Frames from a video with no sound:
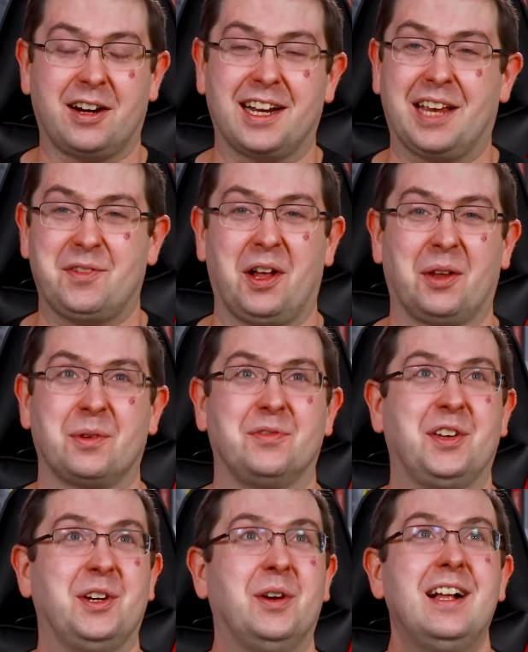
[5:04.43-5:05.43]
I'll give you all a
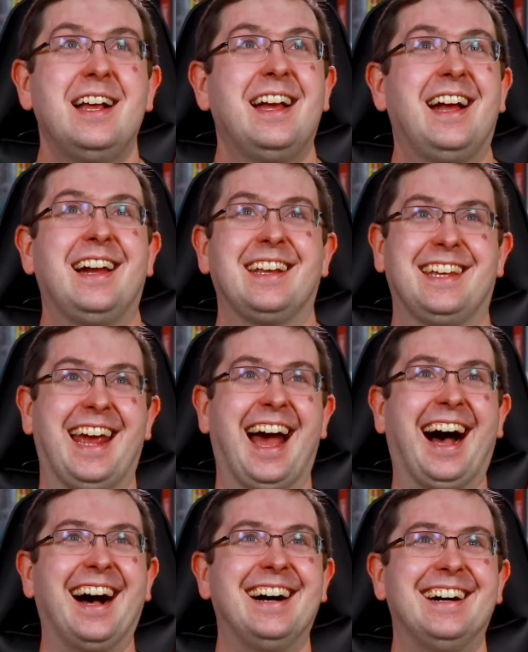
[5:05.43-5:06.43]
review.
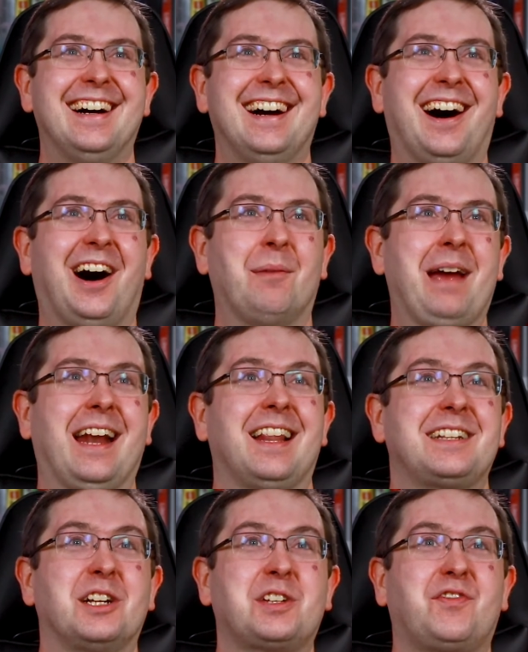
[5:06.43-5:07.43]
Yeah. Oh, man.
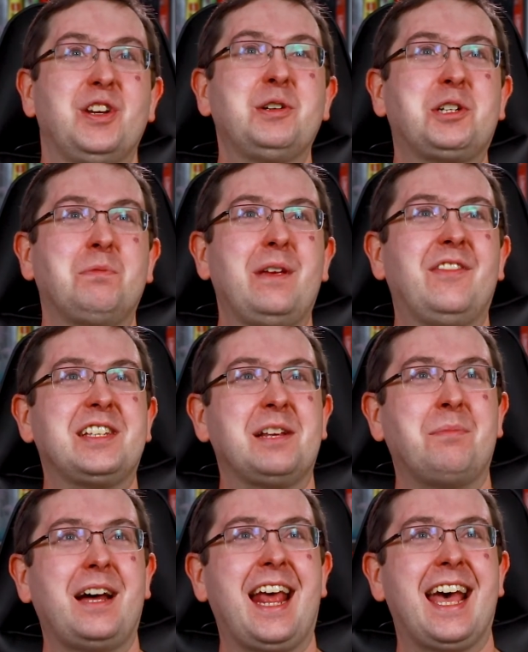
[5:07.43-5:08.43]
Like, there's future Beavis and
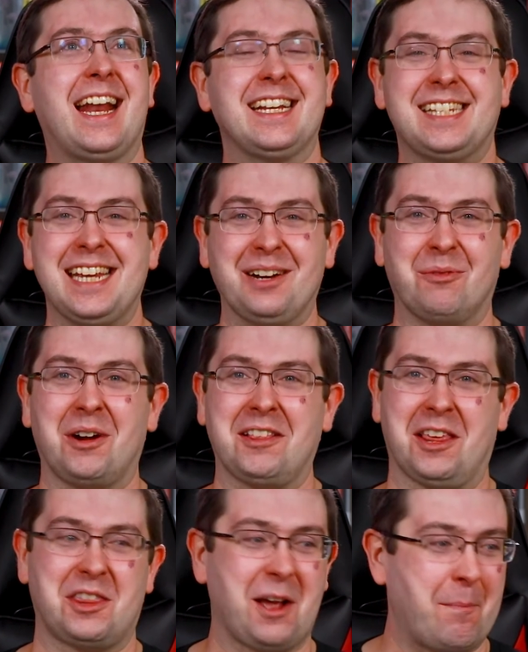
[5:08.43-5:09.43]
Butt-head. I see it in one of
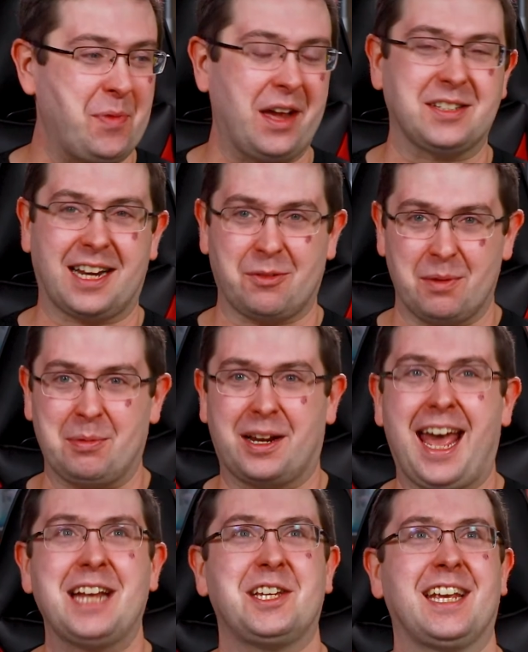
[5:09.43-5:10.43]
the thumbnails. I can remember
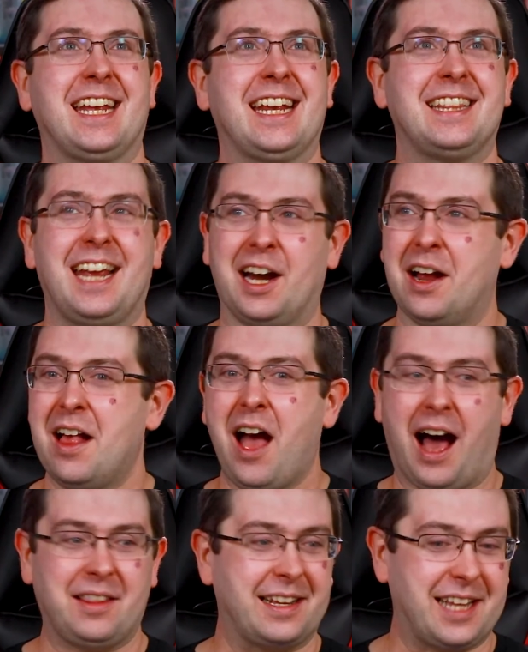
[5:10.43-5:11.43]
catching it in there.
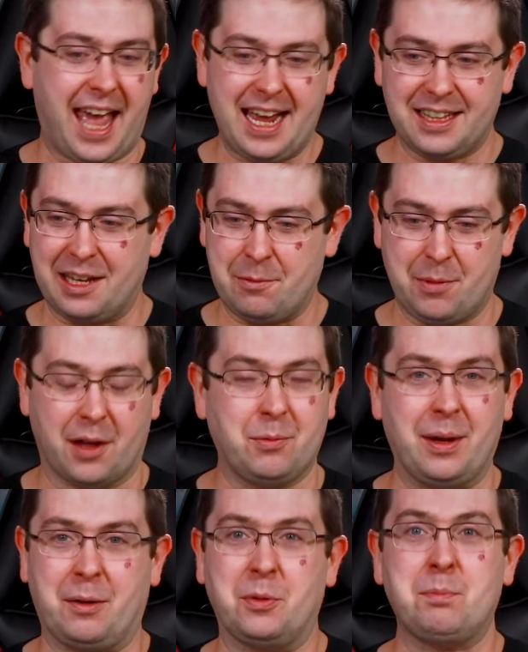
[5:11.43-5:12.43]
I like the alien.
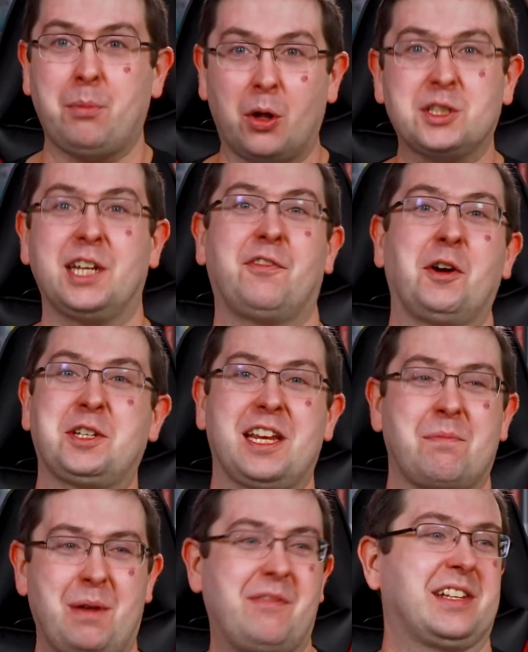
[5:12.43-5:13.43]
Like, we're
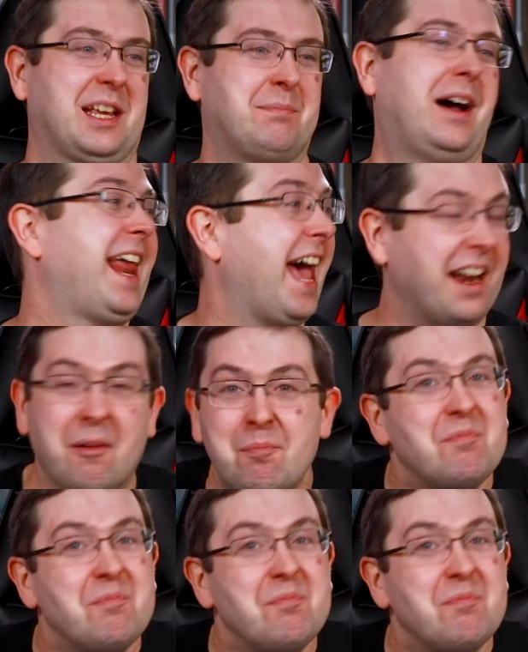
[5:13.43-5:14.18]
multiversing Beavis and Butt-head.